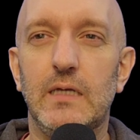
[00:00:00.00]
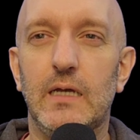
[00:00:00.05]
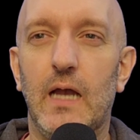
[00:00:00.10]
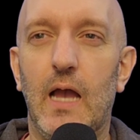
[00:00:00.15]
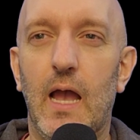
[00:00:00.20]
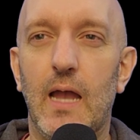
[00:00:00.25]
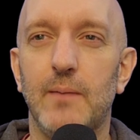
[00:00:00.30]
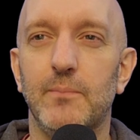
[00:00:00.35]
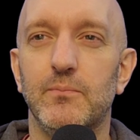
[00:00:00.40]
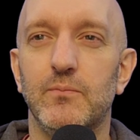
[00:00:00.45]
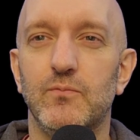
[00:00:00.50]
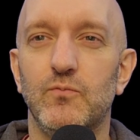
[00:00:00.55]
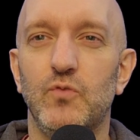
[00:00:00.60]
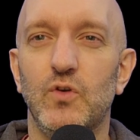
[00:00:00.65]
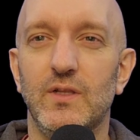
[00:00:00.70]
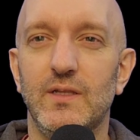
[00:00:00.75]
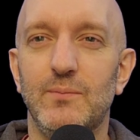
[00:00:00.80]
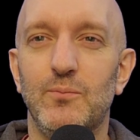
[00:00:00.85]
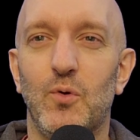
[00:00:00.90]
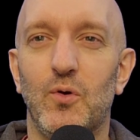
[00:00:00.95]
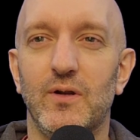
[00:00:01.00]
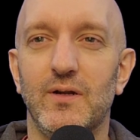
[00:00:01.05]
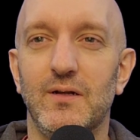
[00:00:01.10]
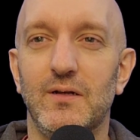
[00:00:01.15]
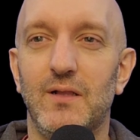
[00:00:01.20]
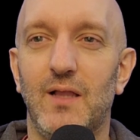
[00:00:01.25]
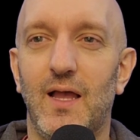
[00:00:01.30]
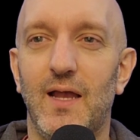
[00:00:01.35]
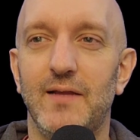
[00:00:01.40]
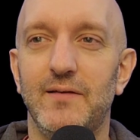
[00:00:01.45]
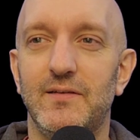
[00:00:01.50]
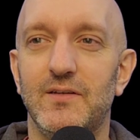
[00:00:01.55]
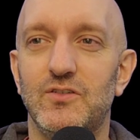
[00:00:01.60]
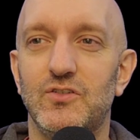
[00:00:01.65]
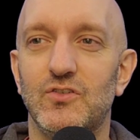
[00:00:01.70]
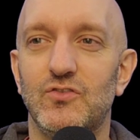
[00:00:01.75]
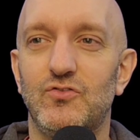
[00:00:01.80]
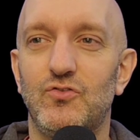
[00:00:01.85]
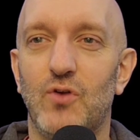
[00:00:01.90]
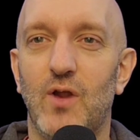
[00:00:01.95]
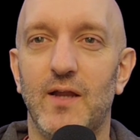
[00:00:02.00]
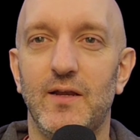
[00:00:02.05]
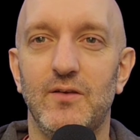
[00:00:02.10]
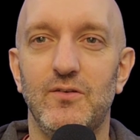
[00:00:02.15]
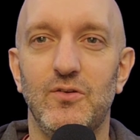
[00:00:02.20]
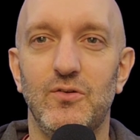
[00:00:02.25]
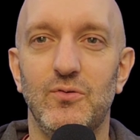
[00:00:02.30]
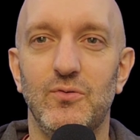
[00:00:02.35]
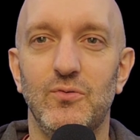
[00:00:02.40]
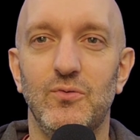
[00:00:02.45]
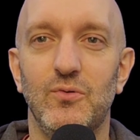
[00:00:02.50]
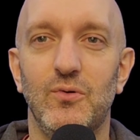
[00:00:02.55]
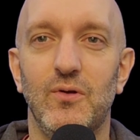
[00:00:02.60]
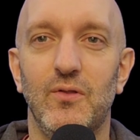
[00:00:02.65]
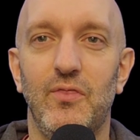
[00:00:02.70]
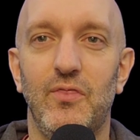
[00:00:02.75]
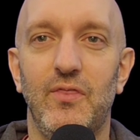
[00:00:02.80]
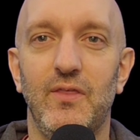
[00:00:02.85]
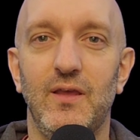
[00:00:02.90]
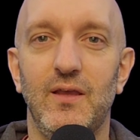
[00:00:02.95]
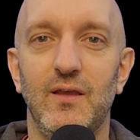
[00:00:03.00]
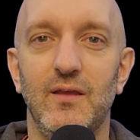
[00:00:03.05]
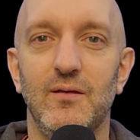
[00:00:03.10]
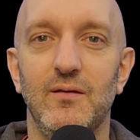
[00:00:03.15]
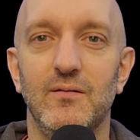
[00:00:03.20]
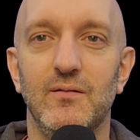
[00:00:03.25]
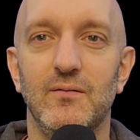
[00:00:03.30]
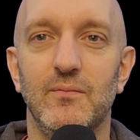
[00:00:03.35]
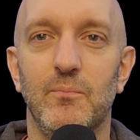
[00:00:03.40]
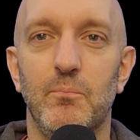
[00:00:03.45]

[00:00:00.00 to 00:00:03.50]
I'm really more inclined to just try to do the